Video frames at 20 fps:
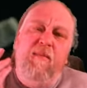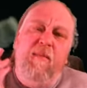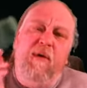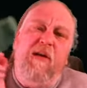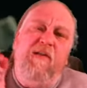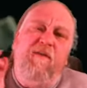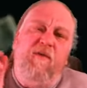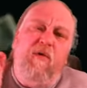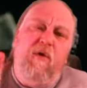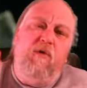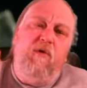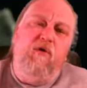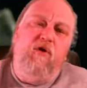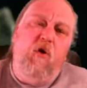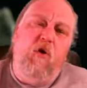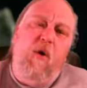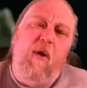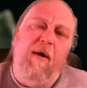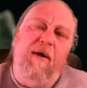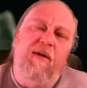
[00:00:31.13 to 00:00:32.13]
But if you
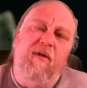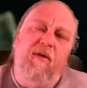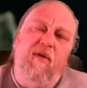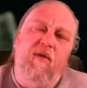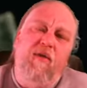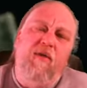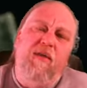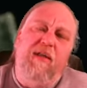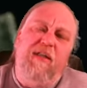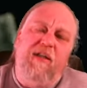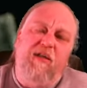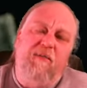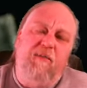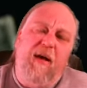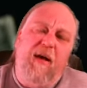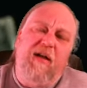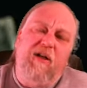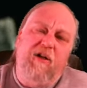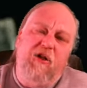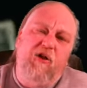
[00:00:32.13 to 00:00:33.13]
join through the
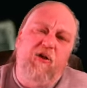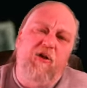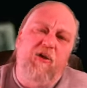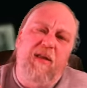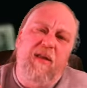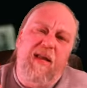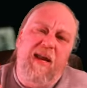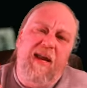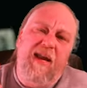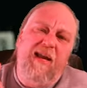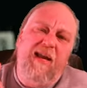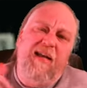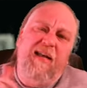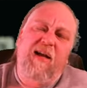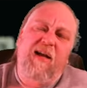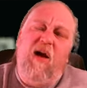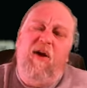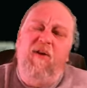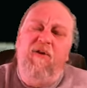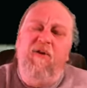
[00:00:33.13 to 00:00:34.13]
special link
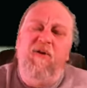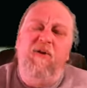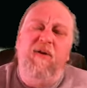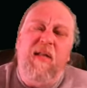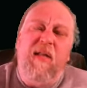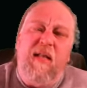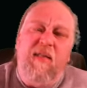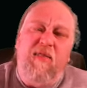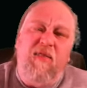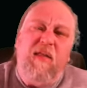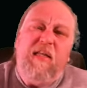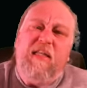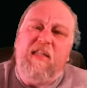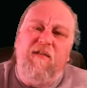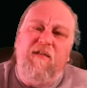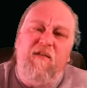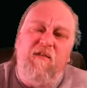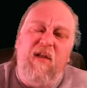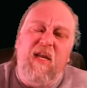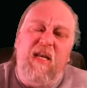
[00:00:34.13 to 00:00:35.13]
underneath
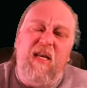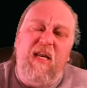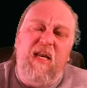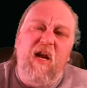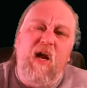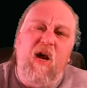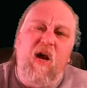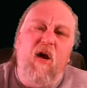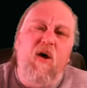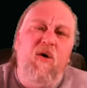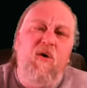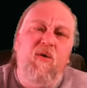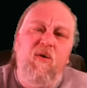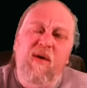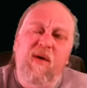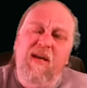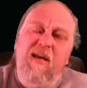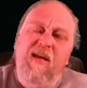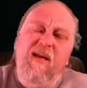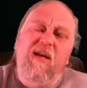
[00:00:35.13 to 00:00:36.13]
this video,
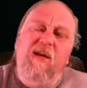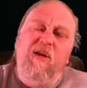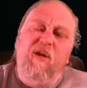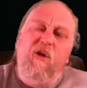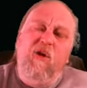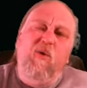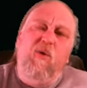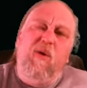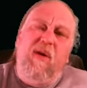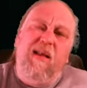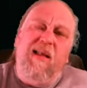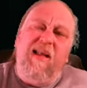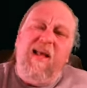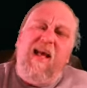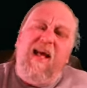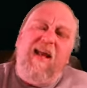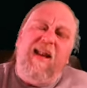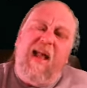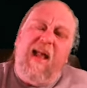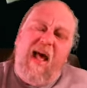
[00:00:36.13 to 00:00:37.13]
you can
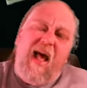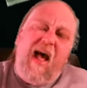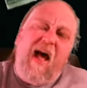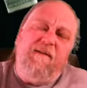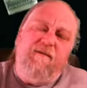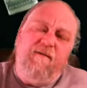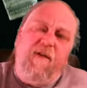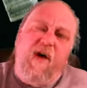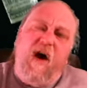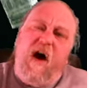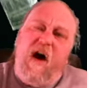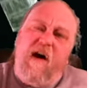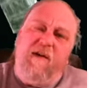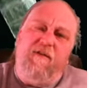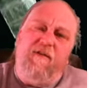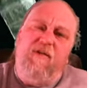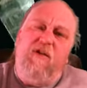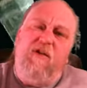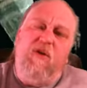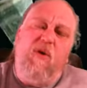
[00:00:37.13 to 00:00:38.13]
get half
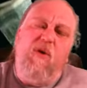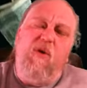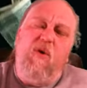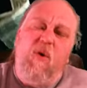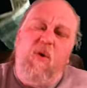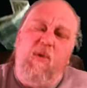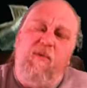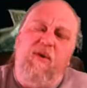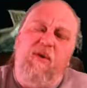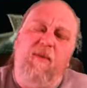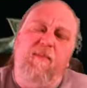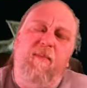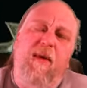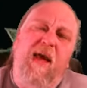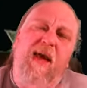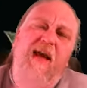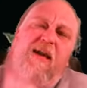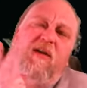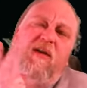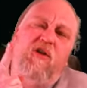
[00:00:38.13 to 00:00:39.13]
off. So you're only
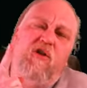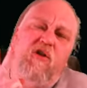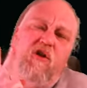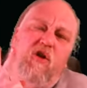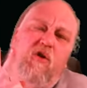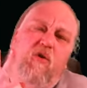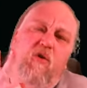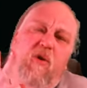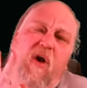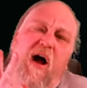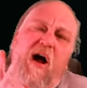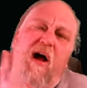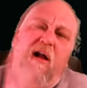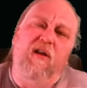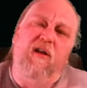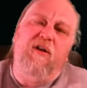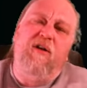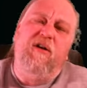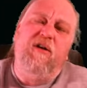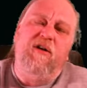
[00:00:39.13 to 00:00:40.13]
paying
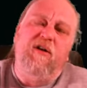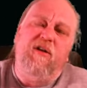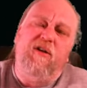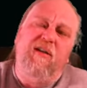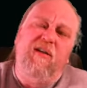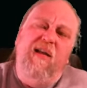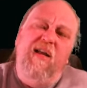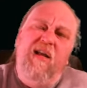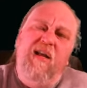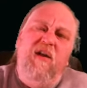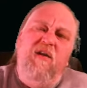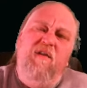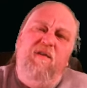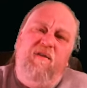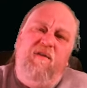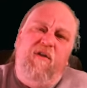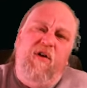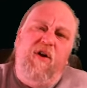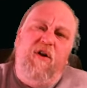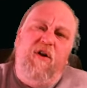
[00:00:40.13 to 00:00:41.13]
$2
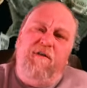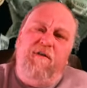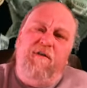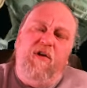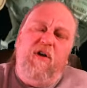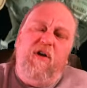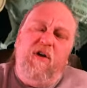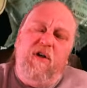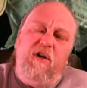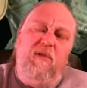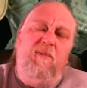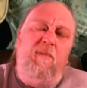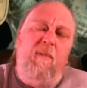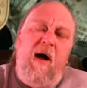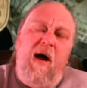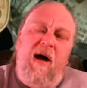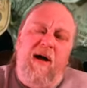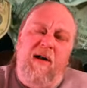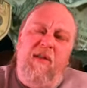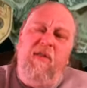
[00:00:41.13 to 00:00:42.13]
for first
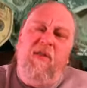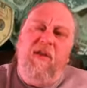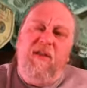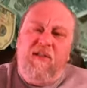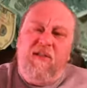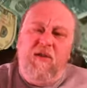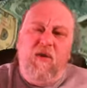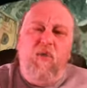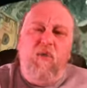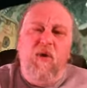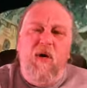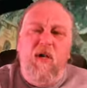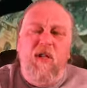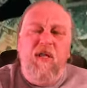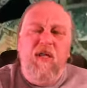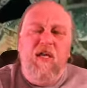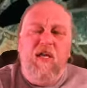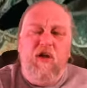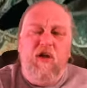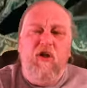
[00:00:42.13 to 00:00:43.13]
month. It's a
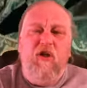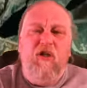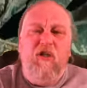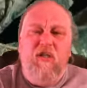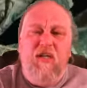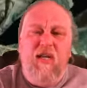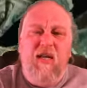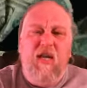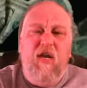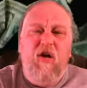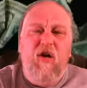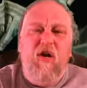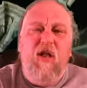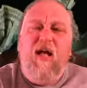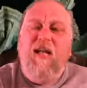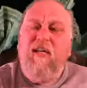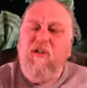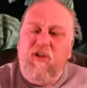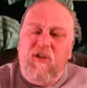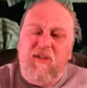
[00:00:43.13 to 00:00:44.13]
really good deal.
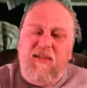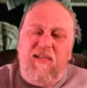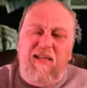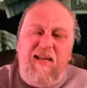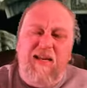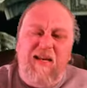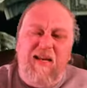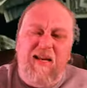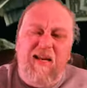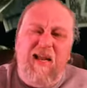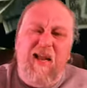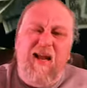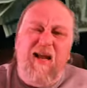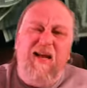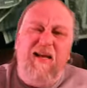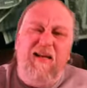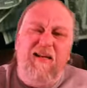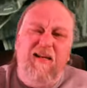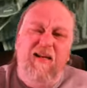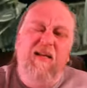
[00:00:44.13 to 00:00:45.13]
I just need to
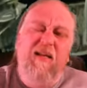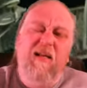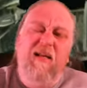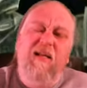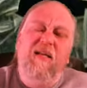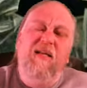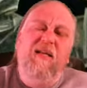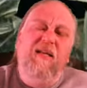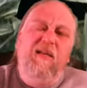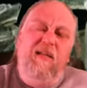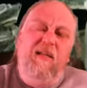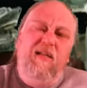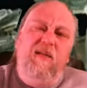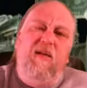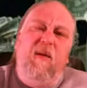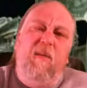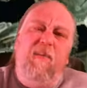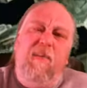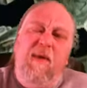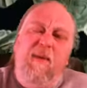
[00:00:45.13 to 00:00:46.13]
get
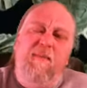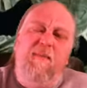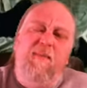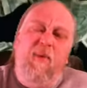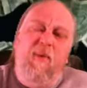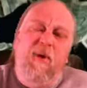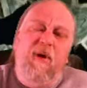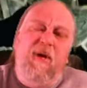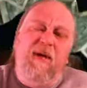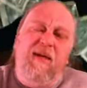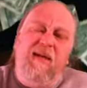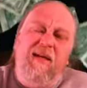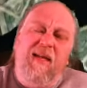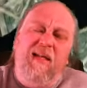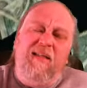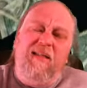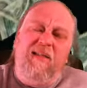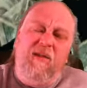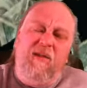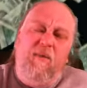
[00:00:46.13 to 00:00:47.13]
some input and
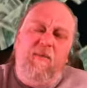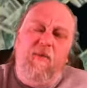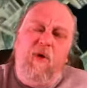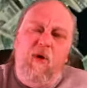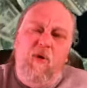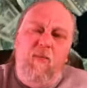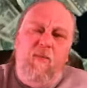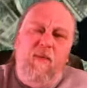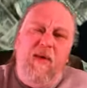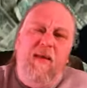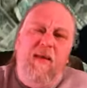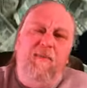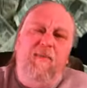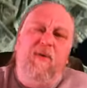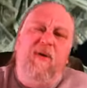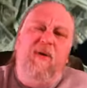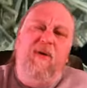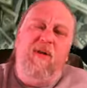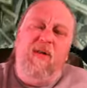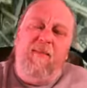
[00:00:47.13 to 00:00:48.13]
get some new
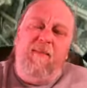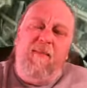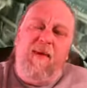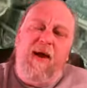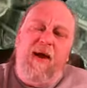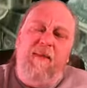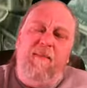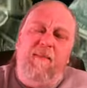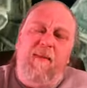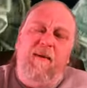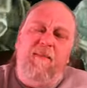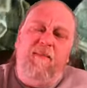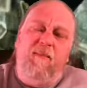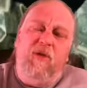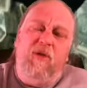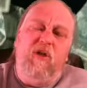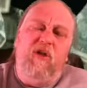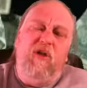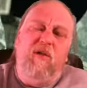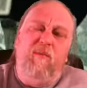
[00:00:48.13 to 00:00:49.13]
people in my
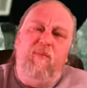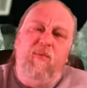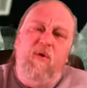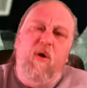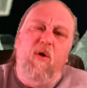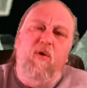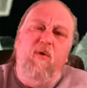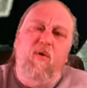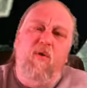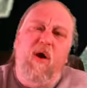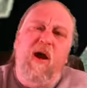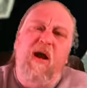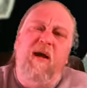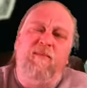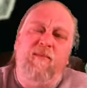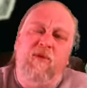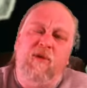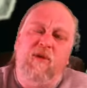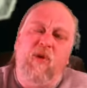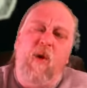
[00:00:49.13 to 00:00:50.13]
membership
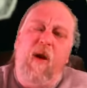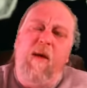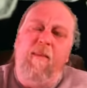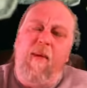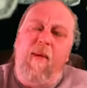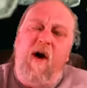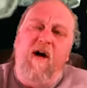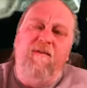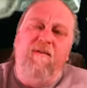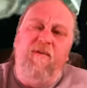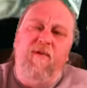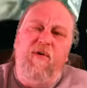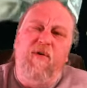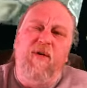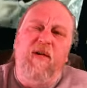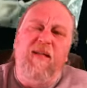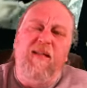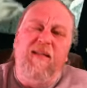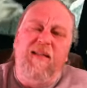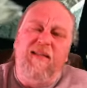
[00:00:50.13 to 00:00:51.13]
program. So I'm
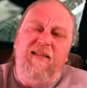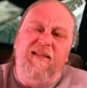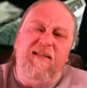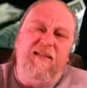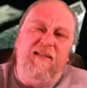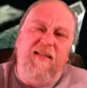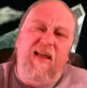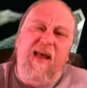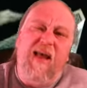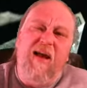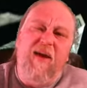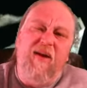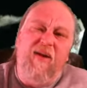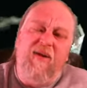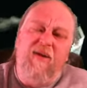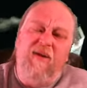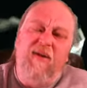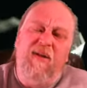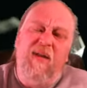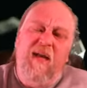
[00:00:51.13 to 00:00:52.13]
offering this
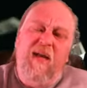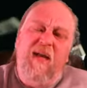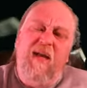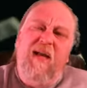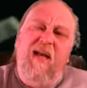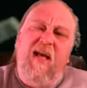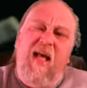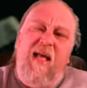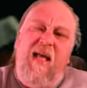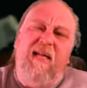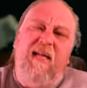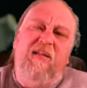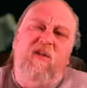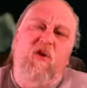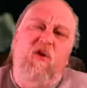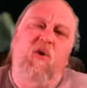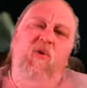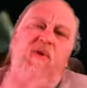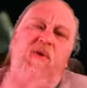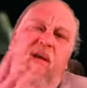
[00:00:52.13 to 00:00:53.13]
sale, and it's
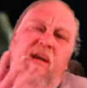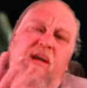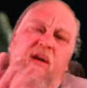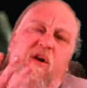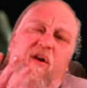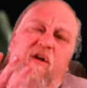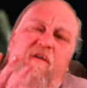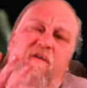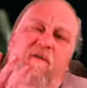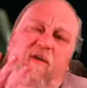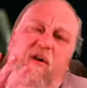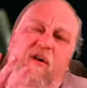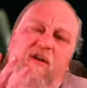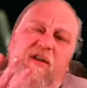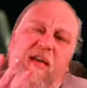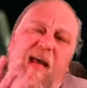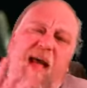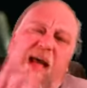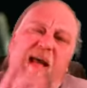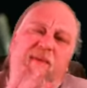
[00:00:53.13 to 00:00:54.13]
only good for
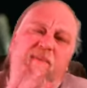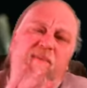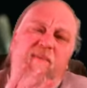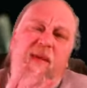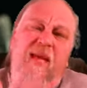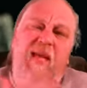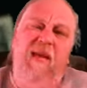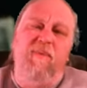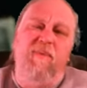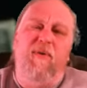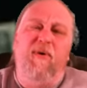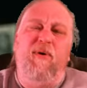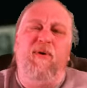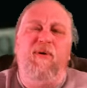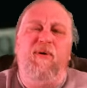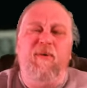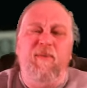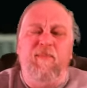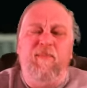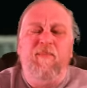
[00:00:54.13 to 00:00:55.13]
10
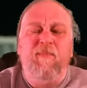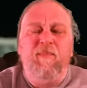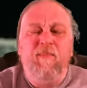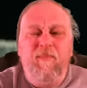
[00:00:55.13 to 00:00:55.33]
people.